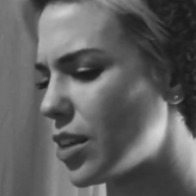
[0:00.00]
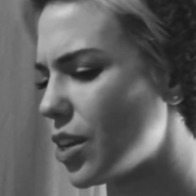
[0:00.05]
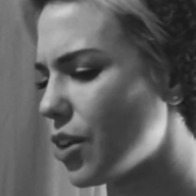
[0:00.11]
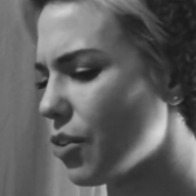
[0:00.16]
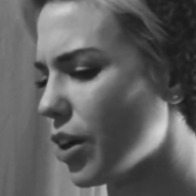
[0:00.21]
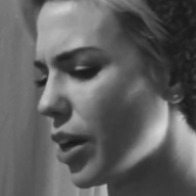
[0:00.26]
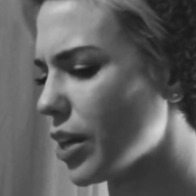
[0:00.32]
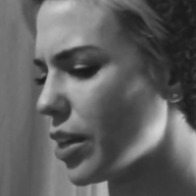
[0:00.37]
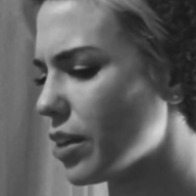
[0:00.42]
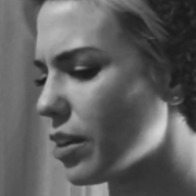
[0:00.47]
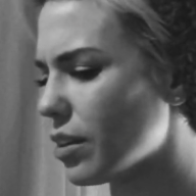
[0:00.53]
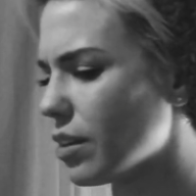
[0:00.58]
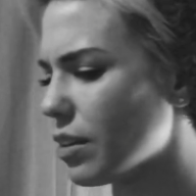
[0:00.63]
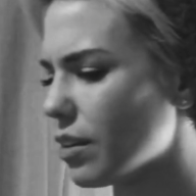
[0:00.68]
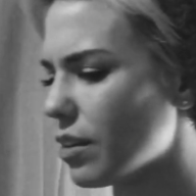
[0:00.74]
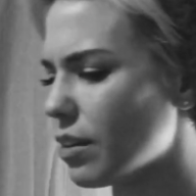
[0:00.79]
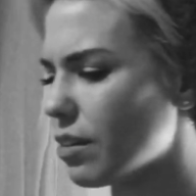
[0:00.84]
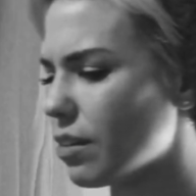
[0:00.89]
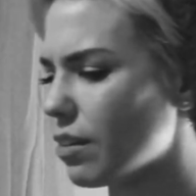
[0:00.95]
No, I
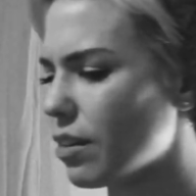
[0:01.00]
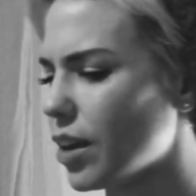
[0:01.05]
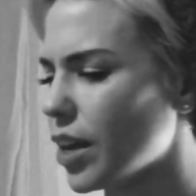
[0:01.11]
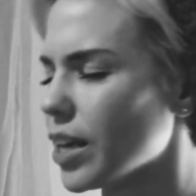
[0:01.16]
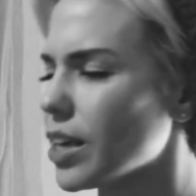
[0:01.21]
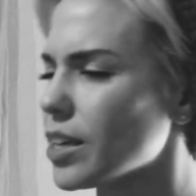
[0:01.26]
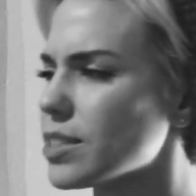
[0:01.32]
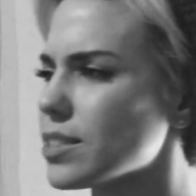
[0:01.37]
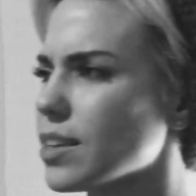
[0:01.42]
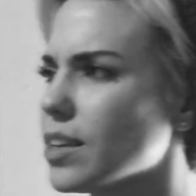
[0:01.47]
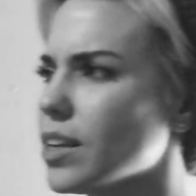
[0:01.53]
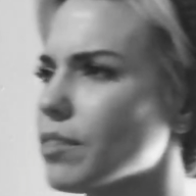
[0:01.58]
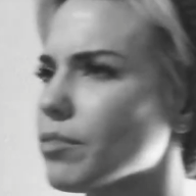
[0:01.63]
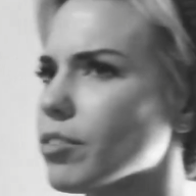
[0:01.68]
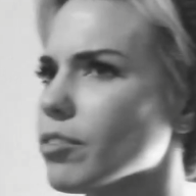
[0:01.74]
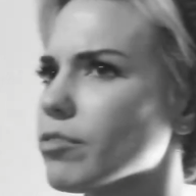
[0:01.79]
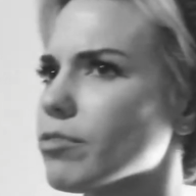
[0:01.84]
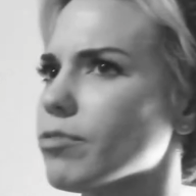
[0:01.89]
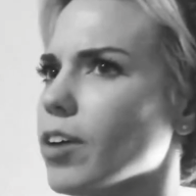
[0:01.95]
guess I
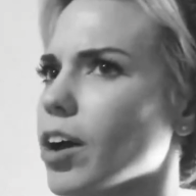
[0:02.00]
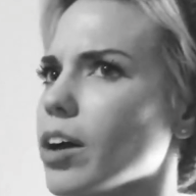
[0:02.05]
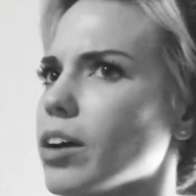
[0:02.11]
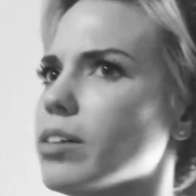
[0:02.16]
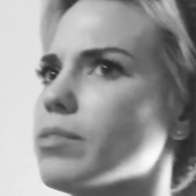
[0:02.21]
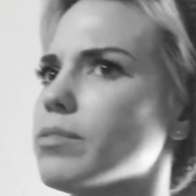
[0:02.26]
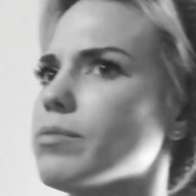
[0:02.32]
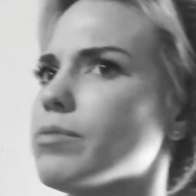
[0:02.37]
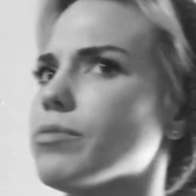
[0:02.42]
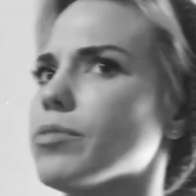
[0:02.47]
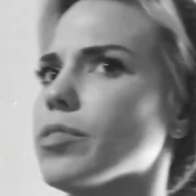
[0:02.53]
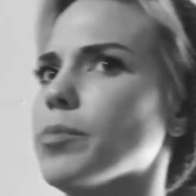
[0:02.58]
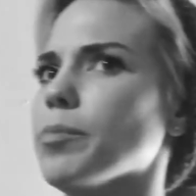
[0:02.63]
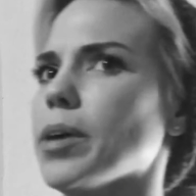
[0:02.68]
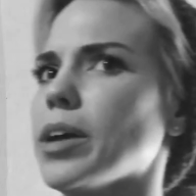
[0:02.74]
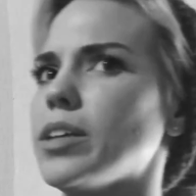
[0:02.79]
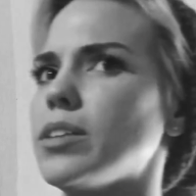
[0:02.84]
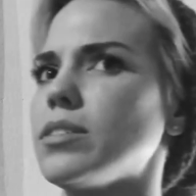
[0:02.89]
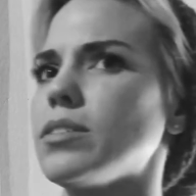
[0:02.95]
never fought for
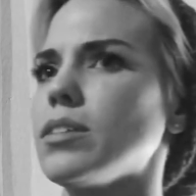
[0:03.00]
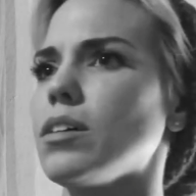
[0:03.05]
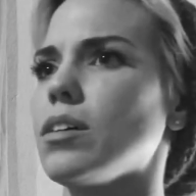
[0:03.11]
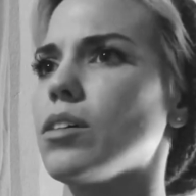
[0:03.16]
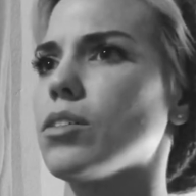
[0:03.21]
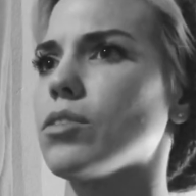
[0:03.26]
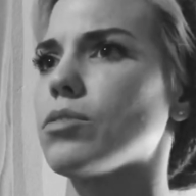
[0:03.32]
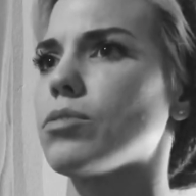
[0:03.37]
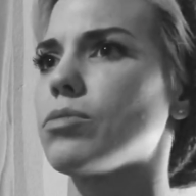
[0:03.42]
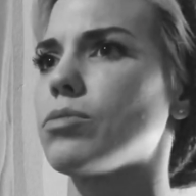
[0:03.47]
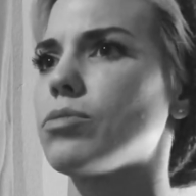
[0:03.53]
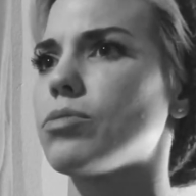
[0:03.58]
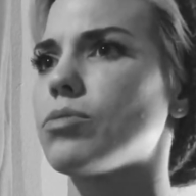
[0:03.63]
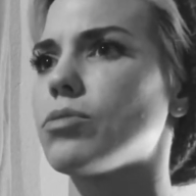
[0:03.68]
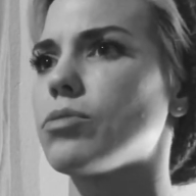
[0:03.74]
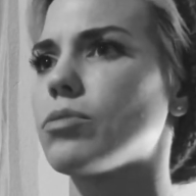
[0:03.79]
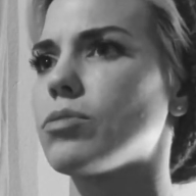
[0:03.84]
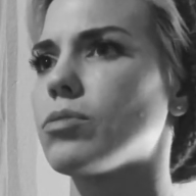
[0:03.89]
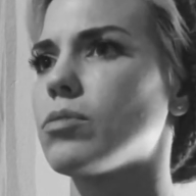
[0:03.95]
myself.
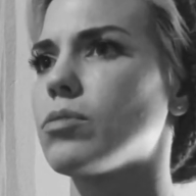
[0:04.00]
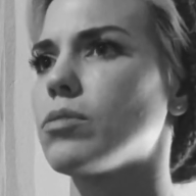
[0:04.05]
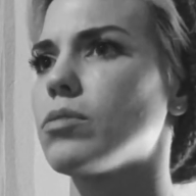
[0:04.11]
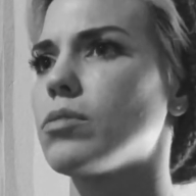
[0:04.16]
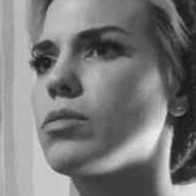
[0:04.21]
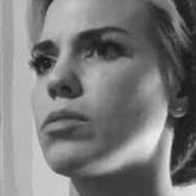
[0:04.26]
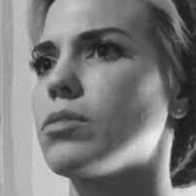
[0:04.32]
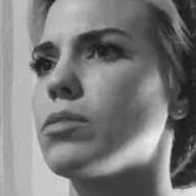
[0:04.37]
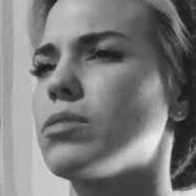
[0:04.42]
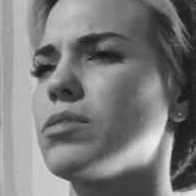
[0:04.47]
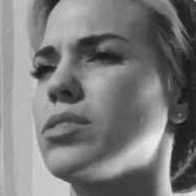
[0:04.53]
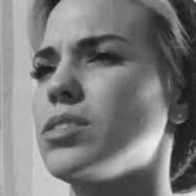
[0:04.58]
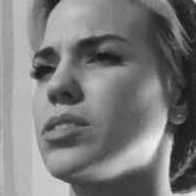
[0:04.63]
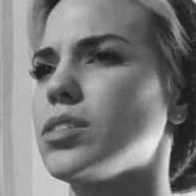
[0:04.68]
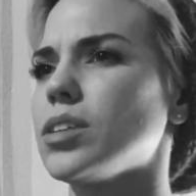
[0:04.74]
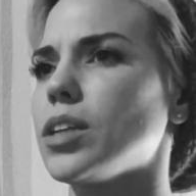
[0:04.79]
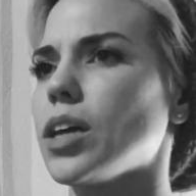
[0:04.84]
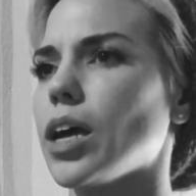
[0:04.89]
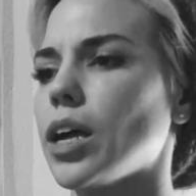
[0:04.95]

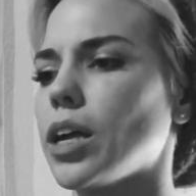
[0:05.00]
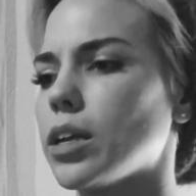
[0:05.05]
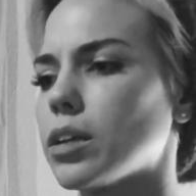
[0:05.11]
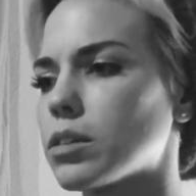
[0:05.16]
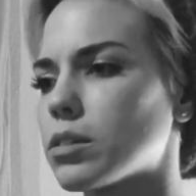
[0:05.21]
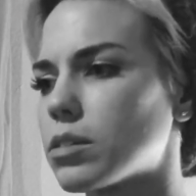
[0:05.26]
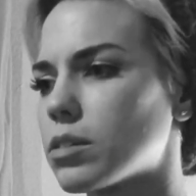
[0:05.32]
Did I?